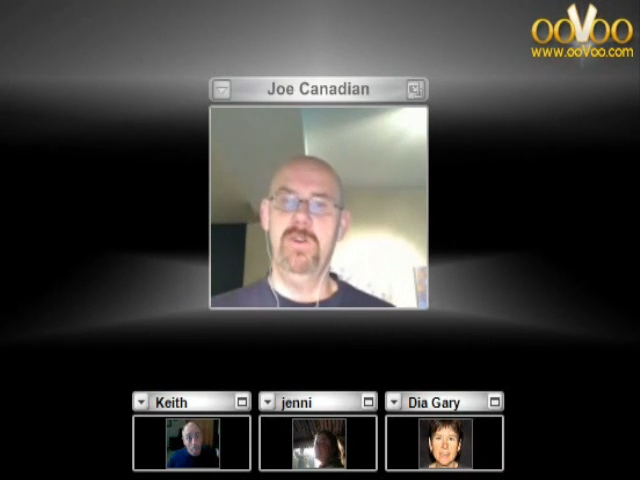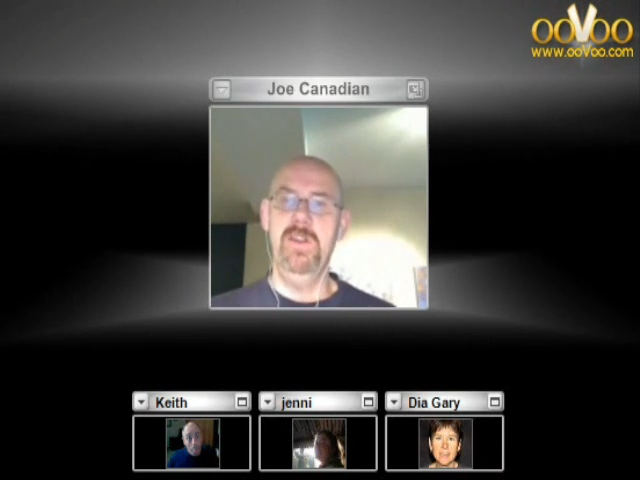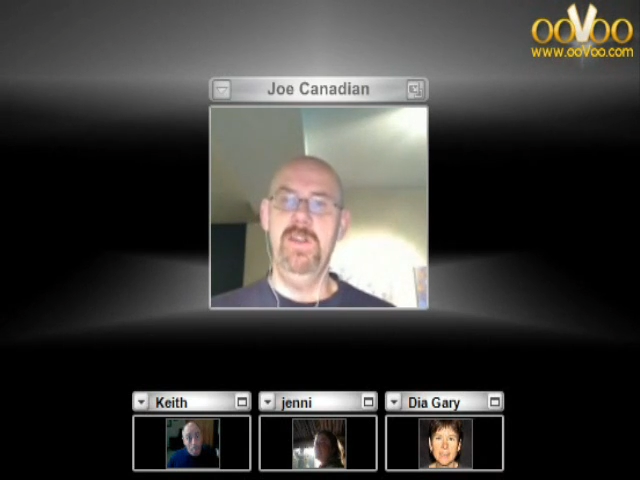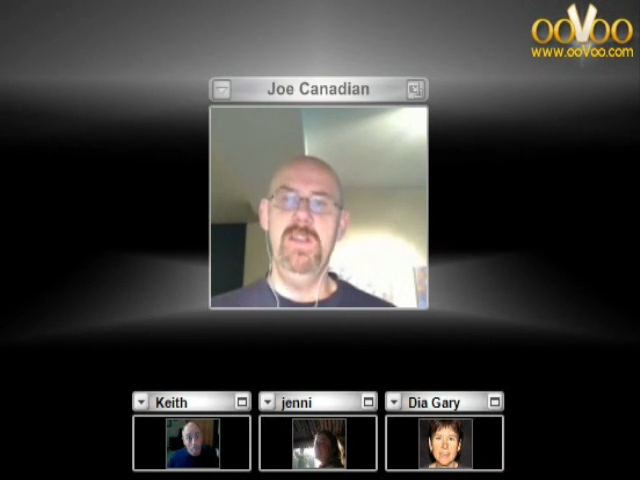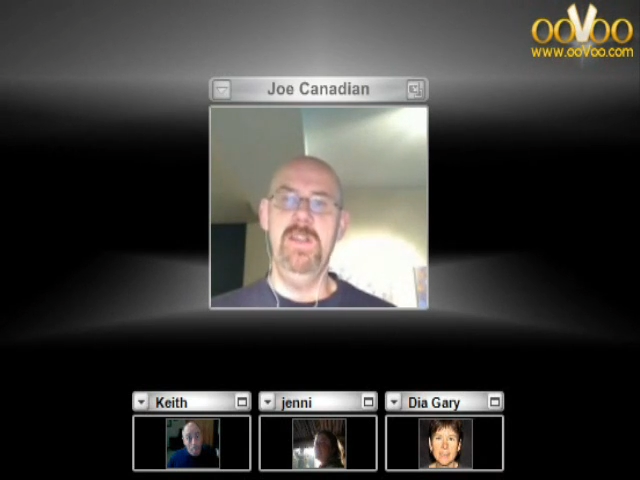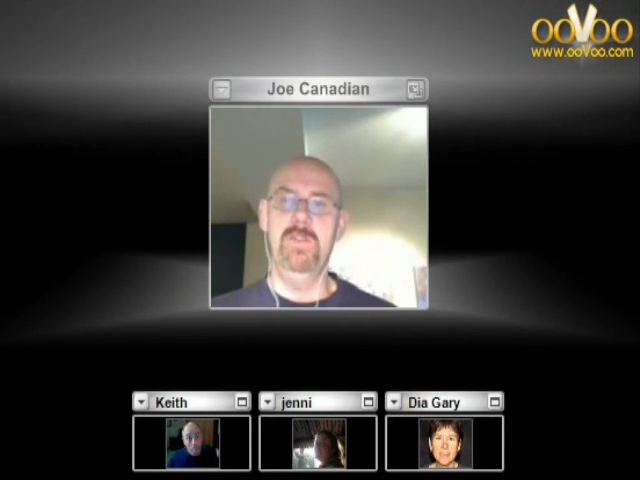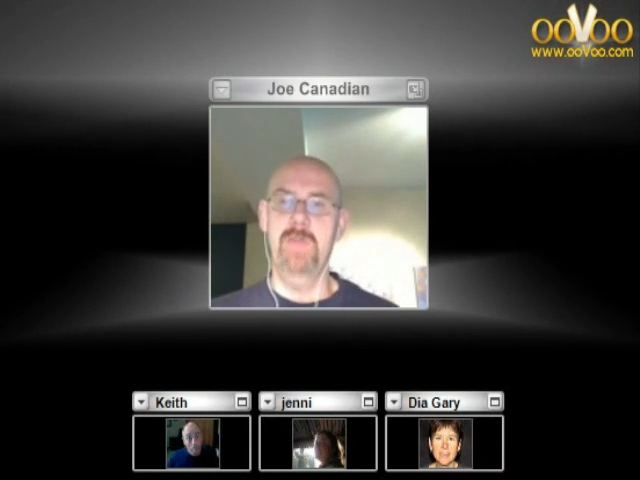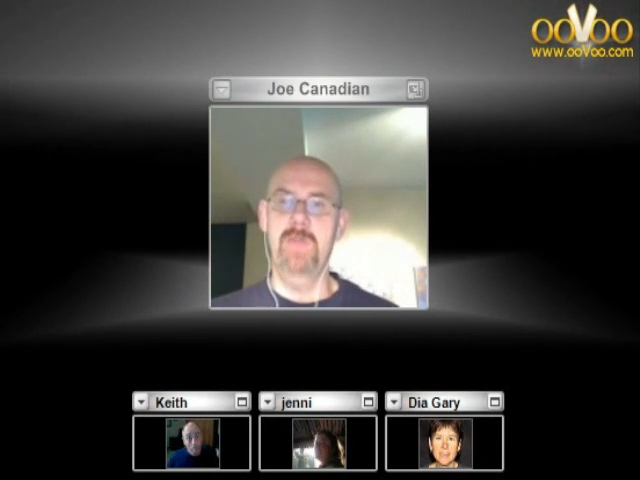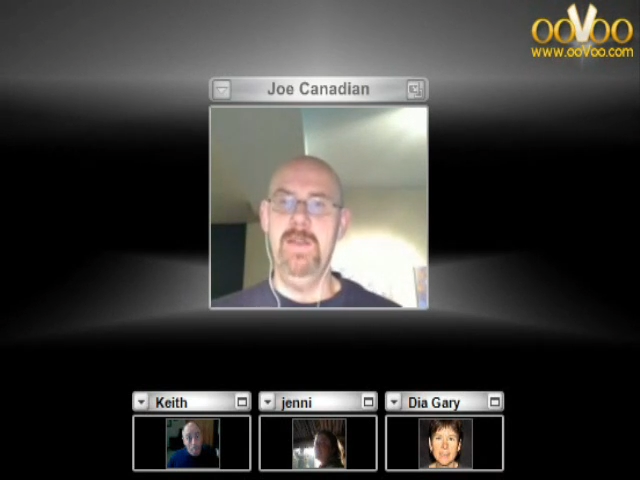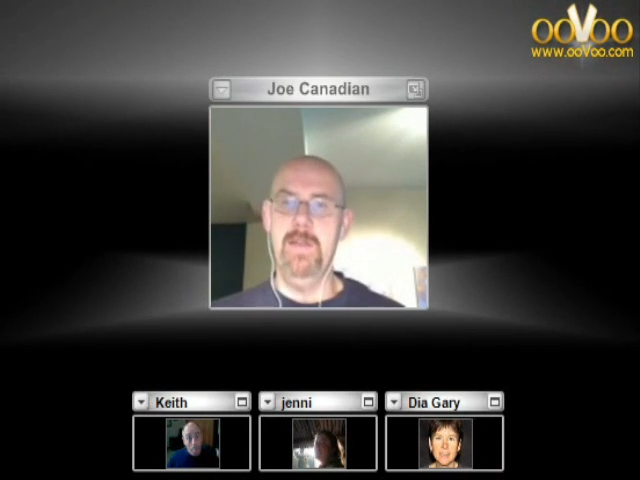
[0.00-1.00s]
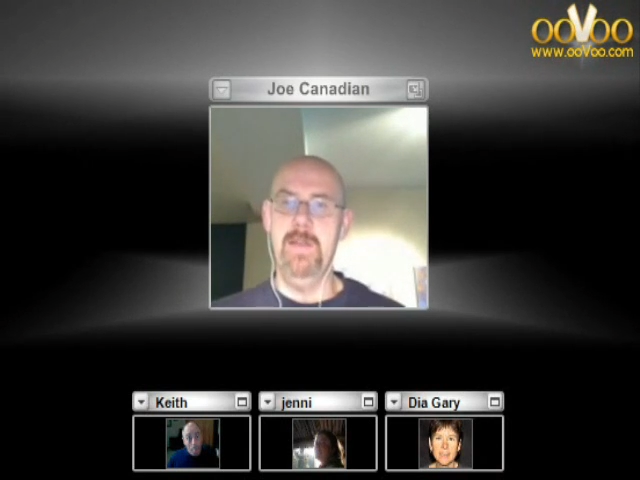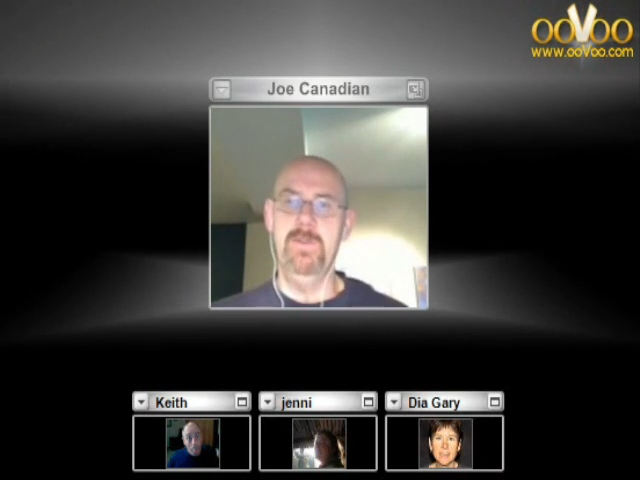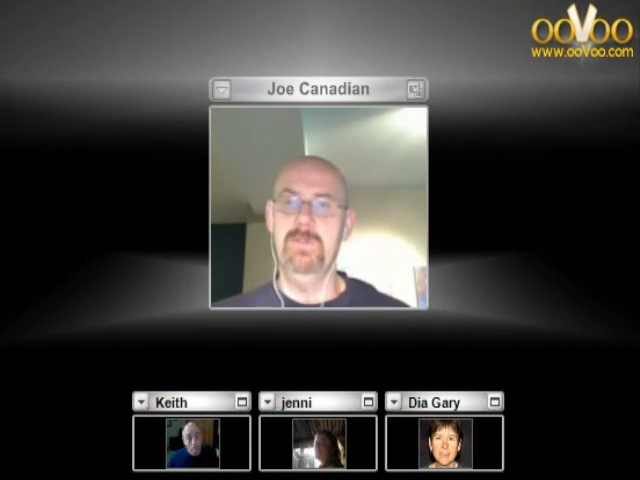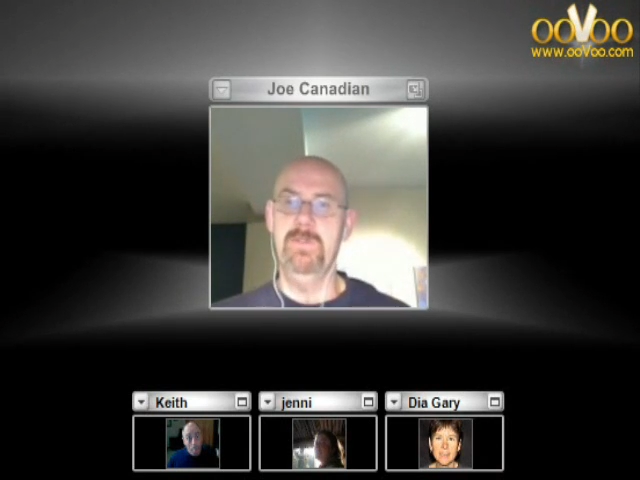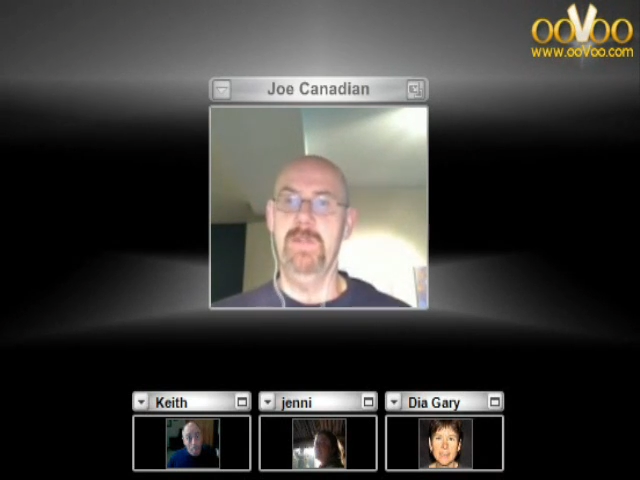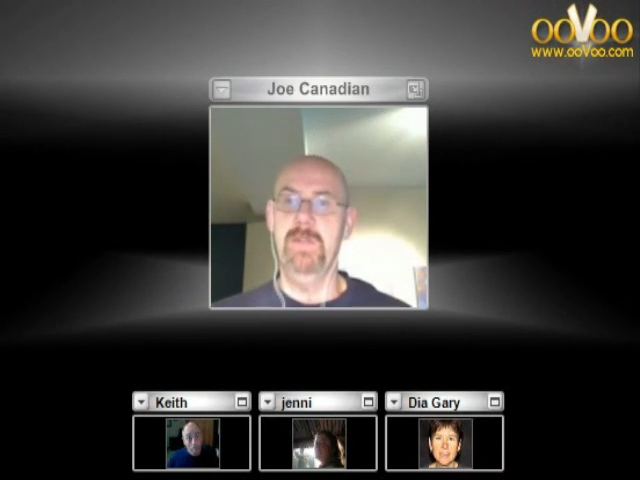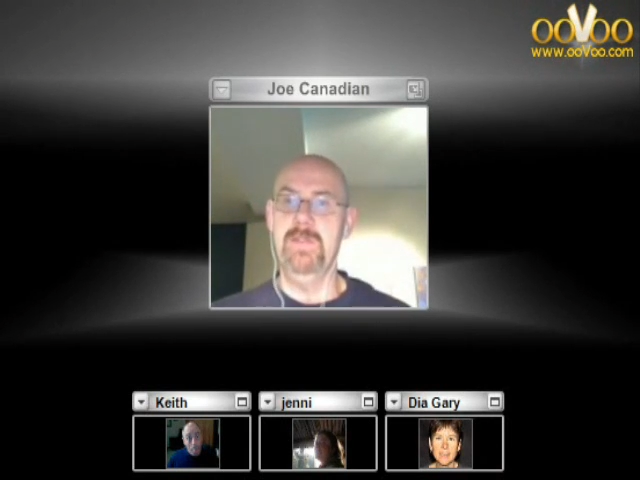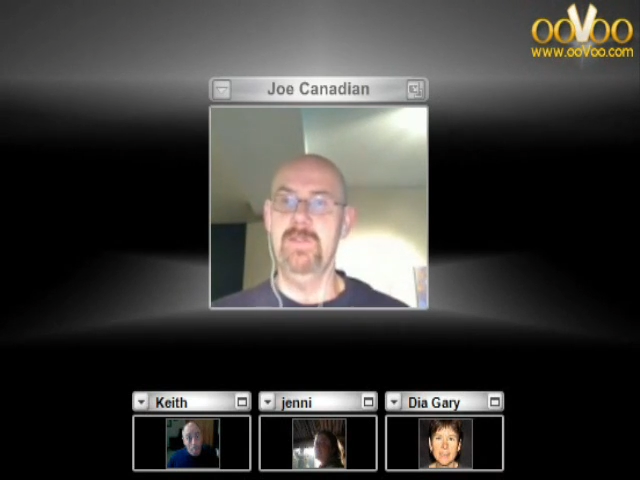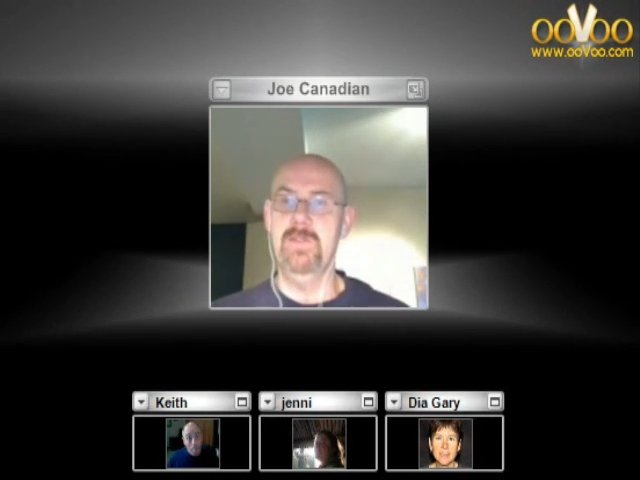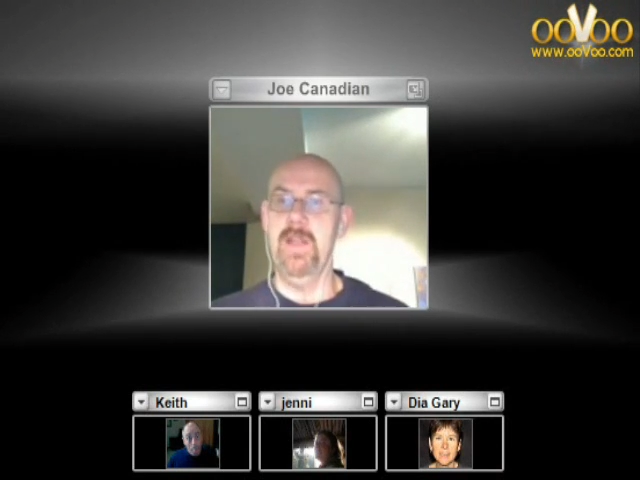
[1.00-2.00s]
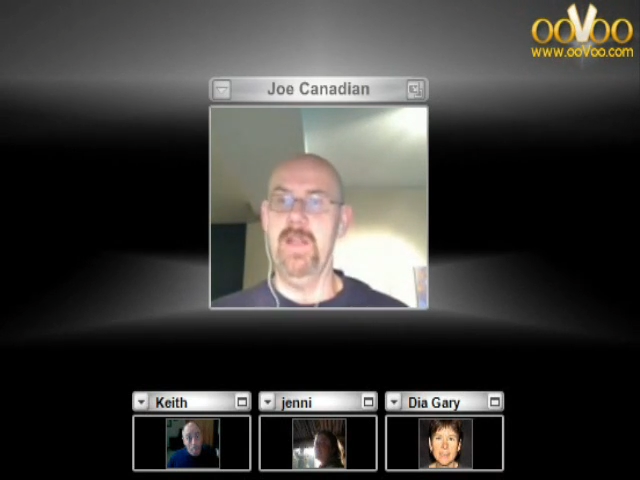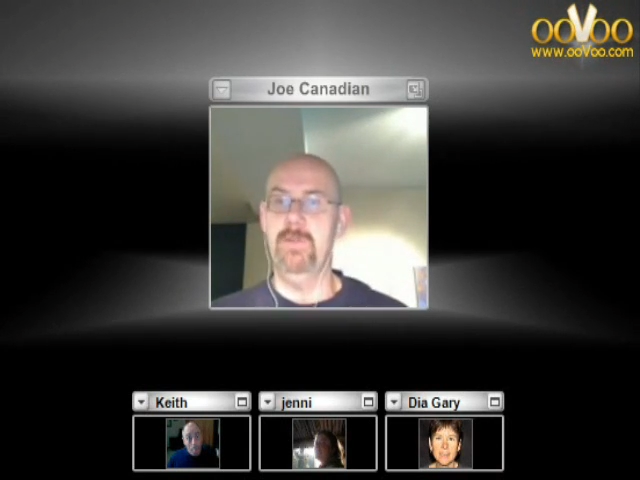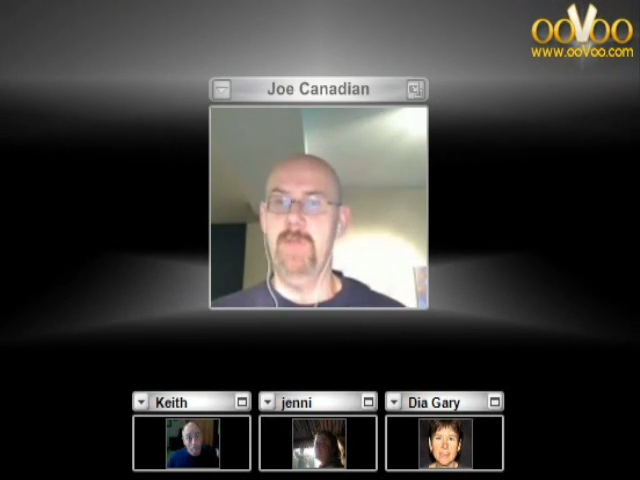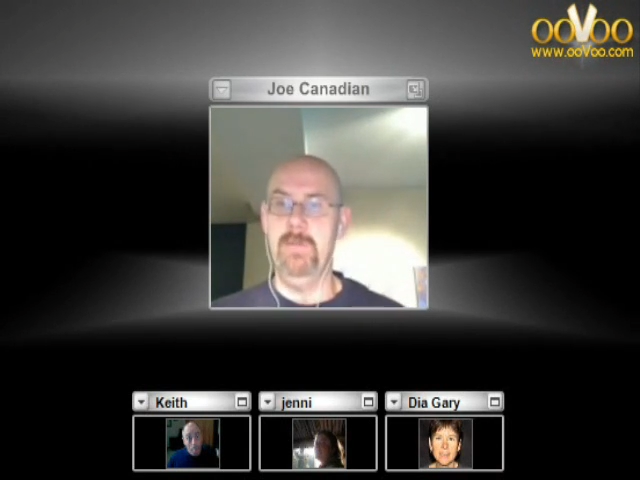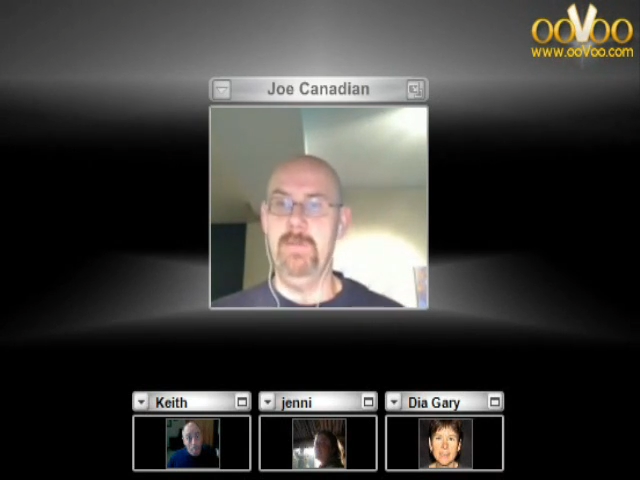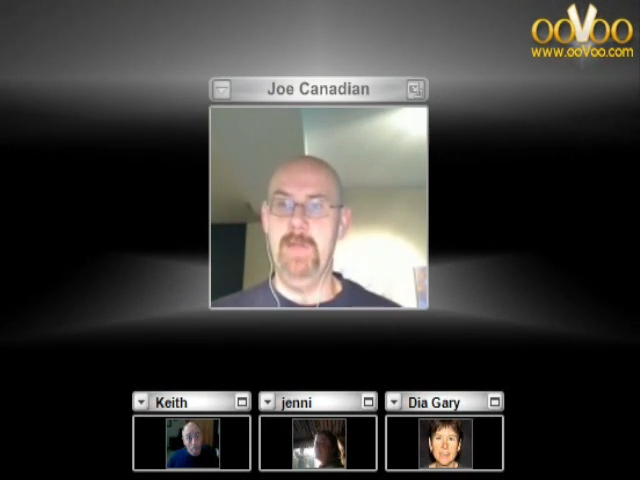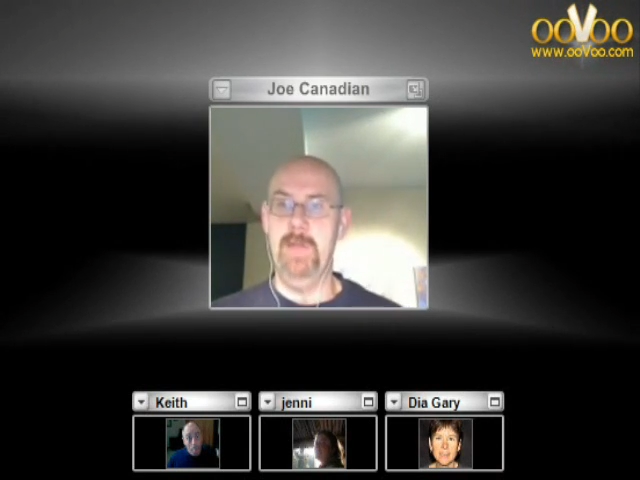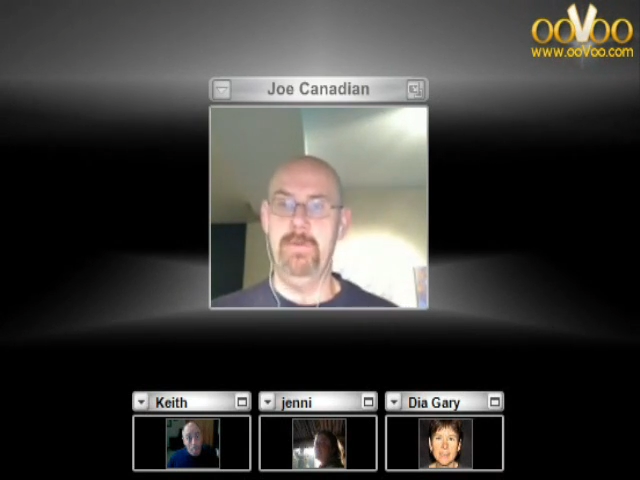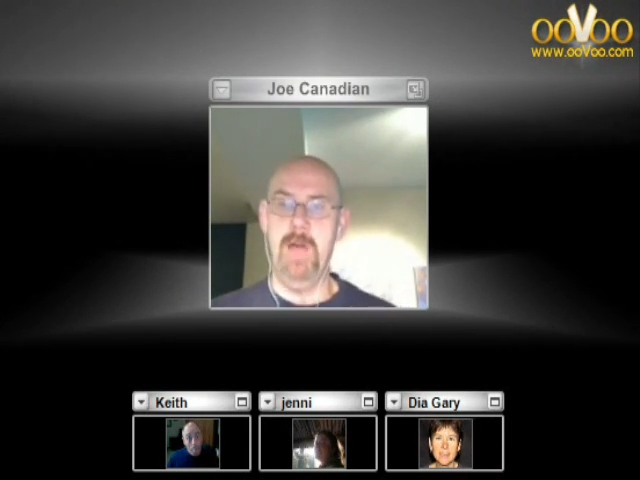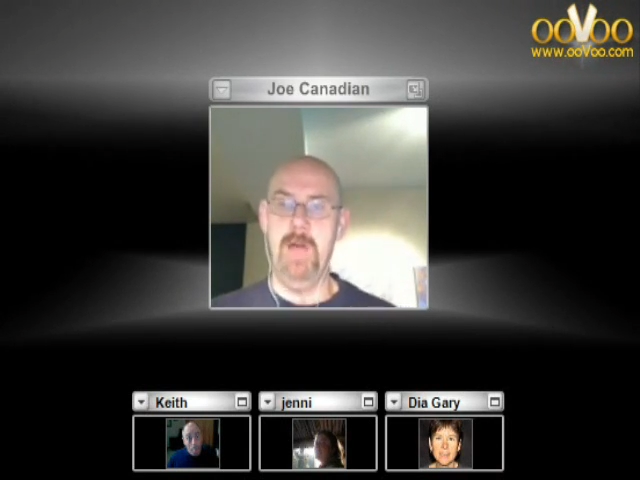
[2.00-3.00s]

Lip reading: turning in great numbers to places like Rate My